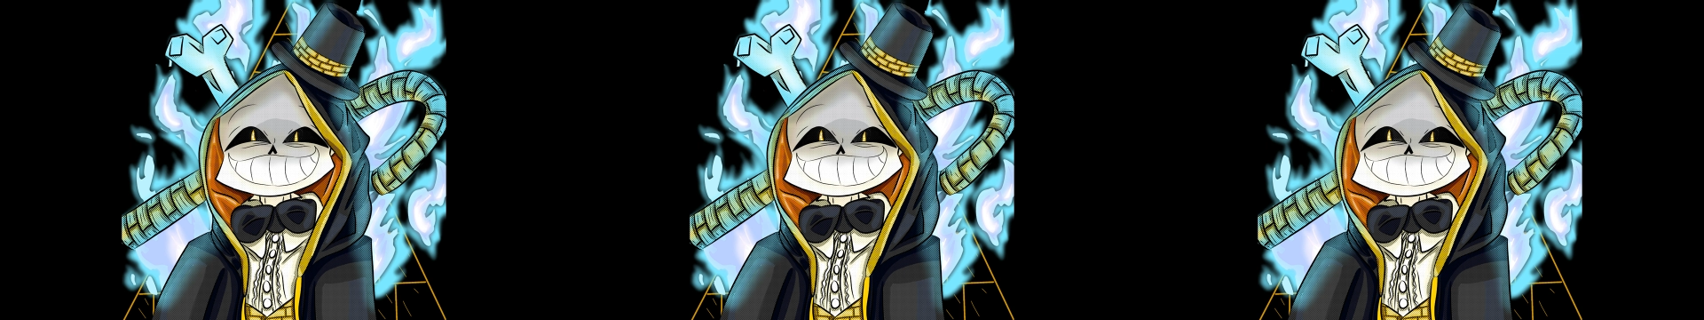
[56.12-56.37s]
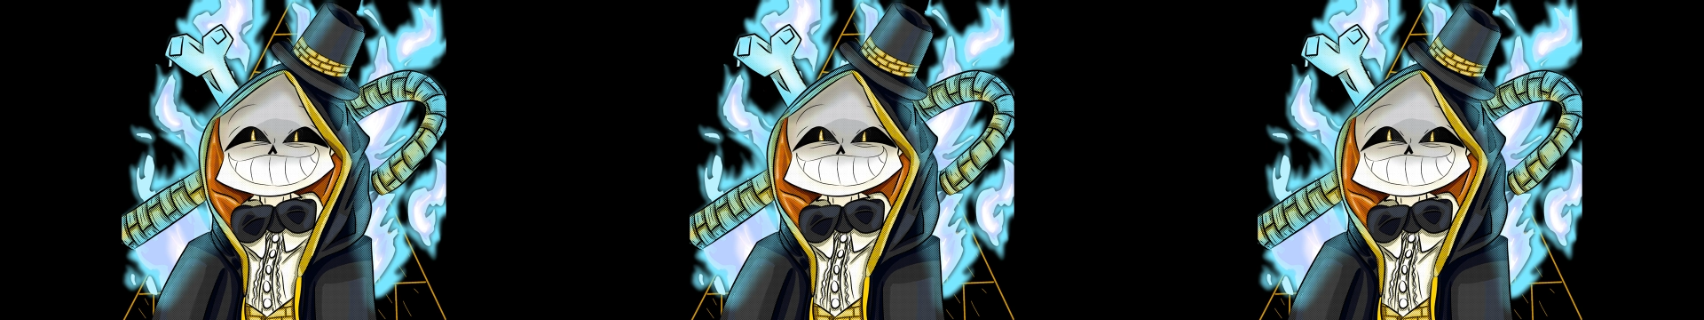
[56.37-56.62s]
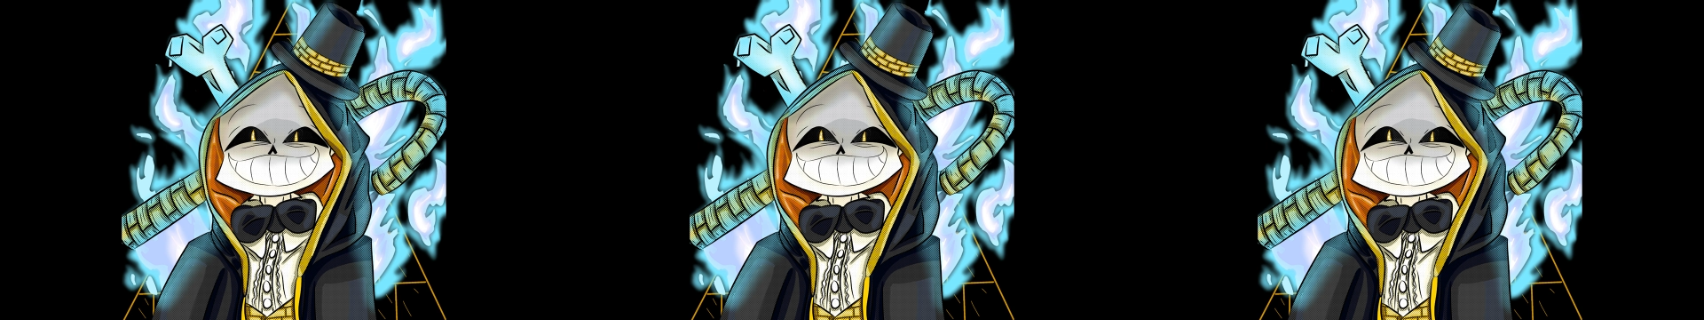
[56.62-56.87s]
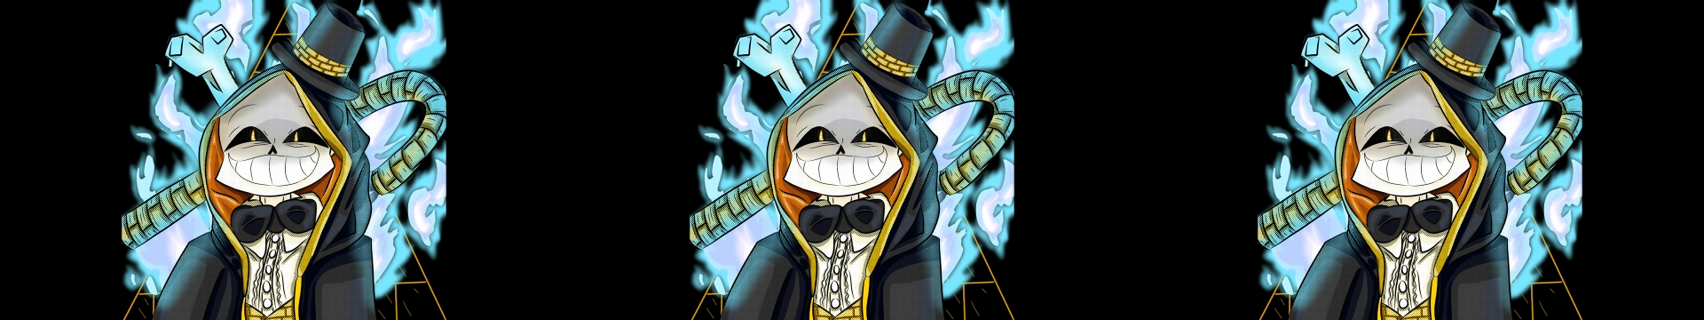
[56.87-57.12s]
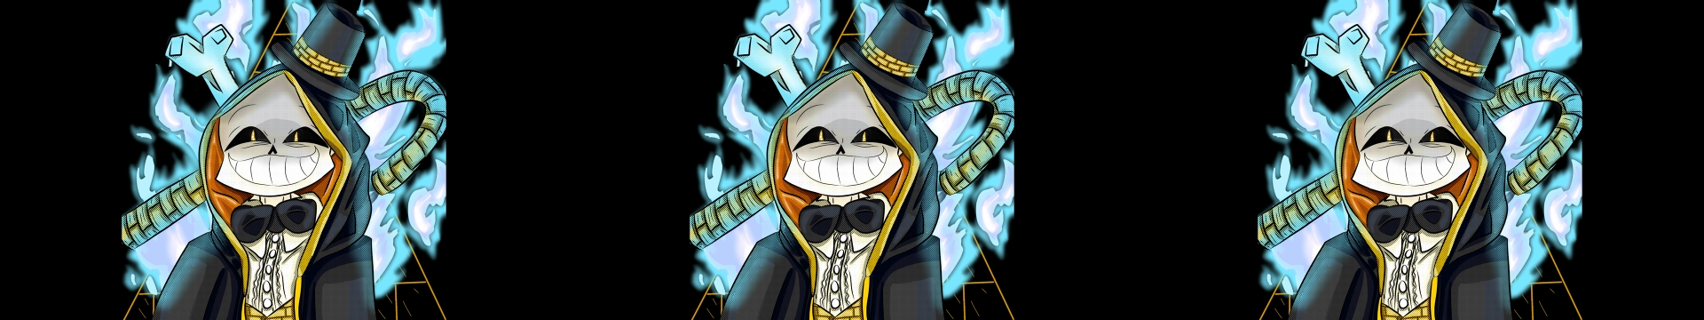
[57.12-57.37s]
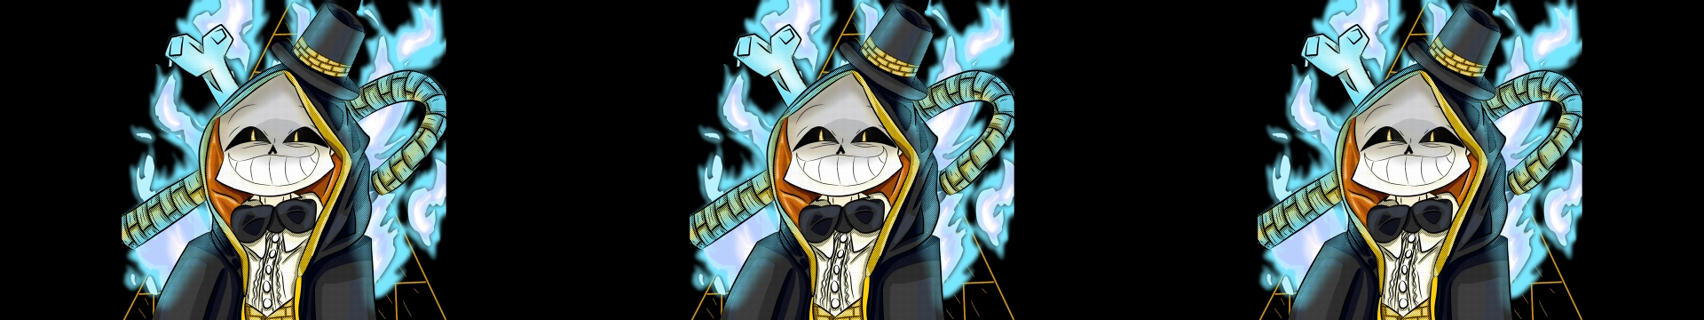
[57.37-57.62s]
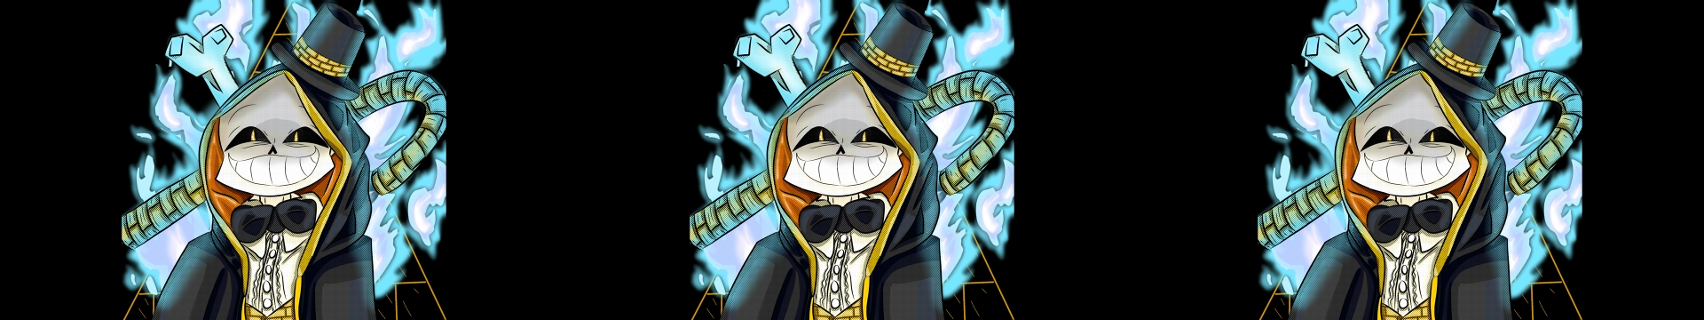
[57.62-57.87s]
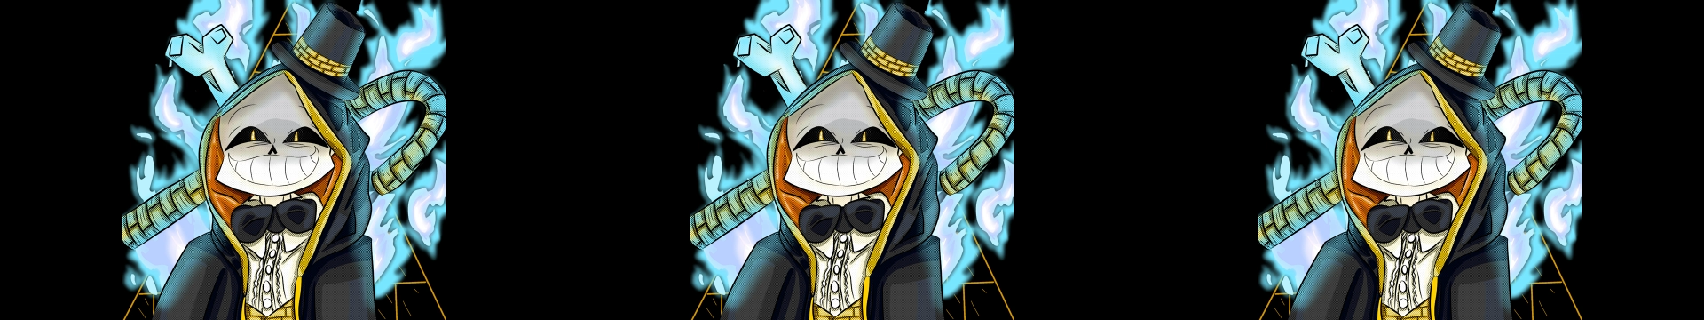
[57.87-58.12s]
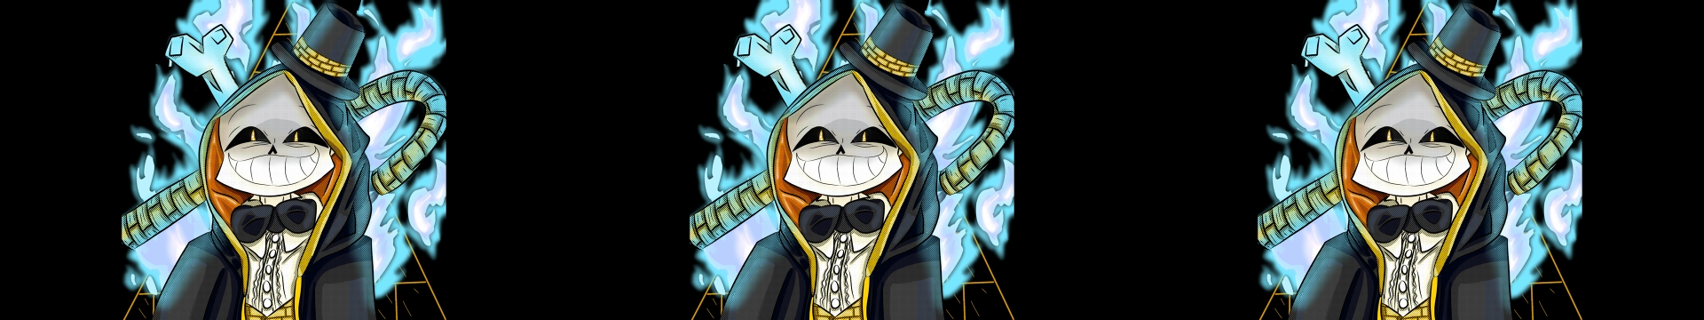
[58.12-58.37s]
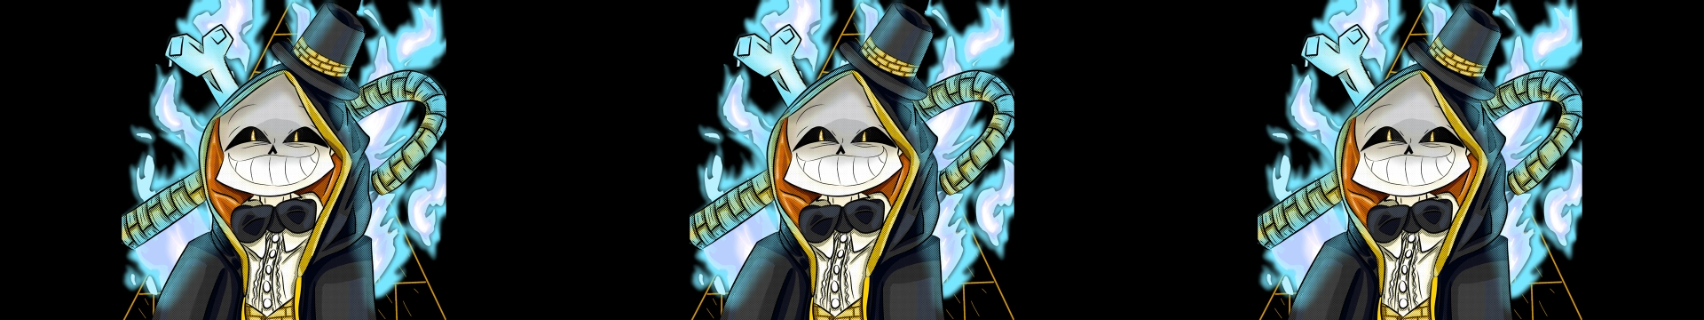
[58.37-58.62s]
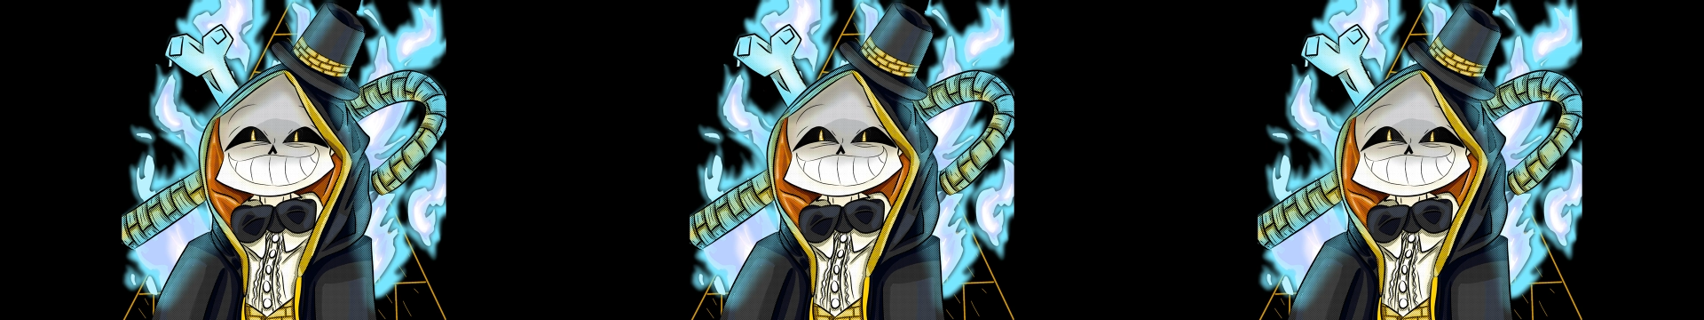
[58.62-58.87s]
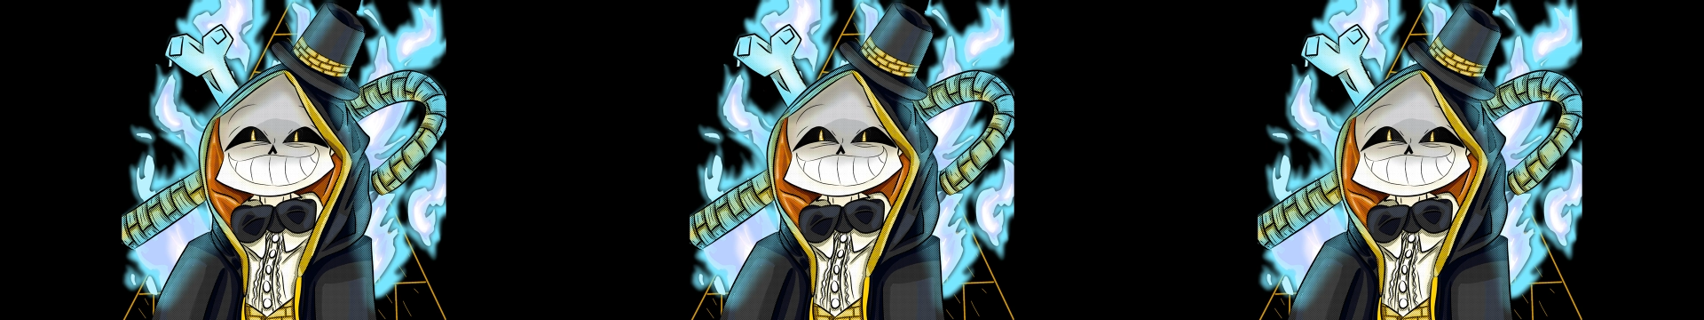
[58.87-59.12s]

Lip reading: No face is visible, so there are no lips to read.